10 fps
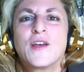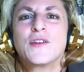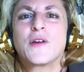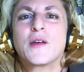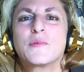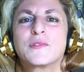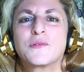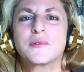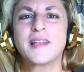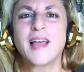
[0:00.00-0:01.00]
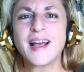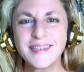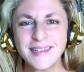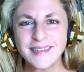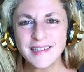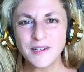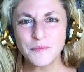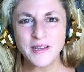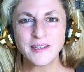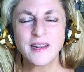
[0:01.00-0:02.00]
you're able to relax it a little
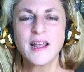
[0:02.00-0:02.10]
bit,